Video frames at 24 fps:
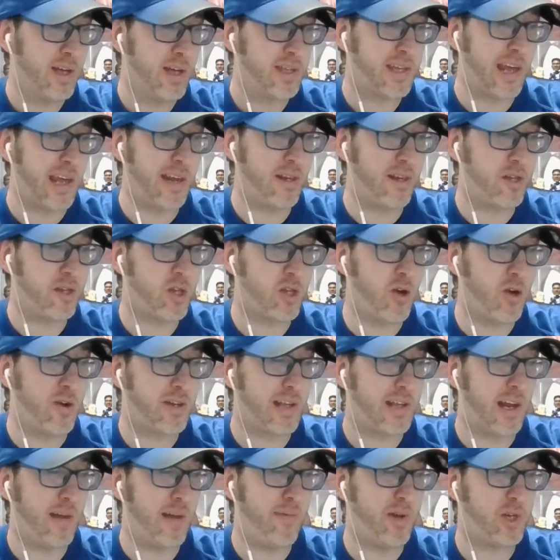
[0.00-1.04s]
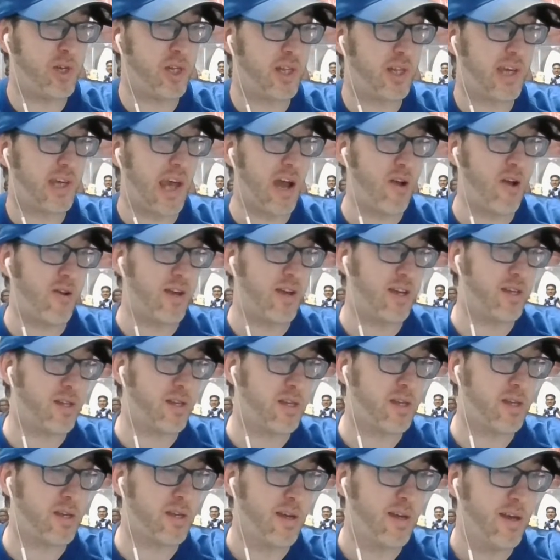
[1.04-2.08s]
Getting the start and getting a bunch of the
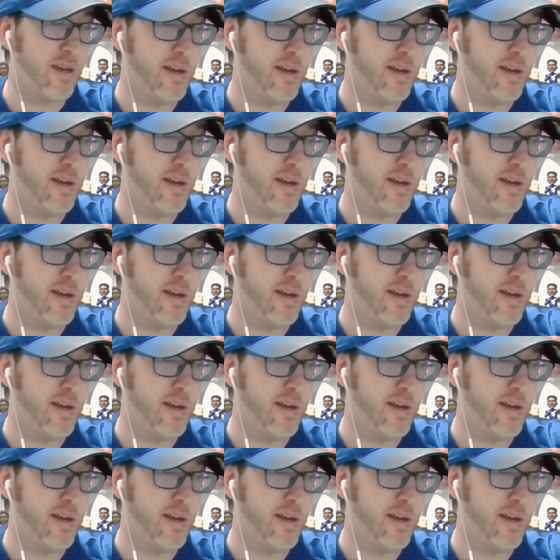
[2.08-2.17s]
carries.